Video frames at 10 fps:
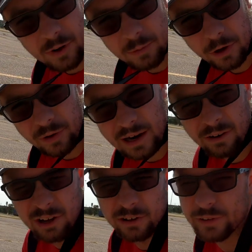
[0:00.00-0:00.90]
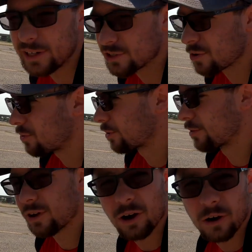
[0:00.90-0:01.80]
from the ground under each
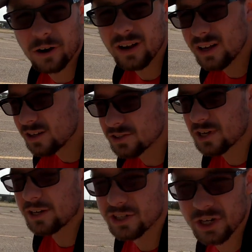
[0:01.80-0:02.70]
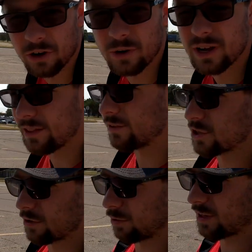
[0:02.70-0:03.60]
corner of the car. Just kind of show the
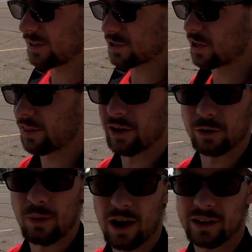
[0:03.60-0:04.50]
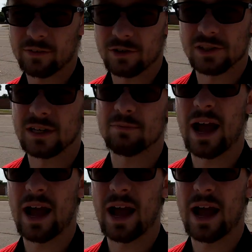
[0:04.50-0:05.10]
general condition of the underbody, if there's any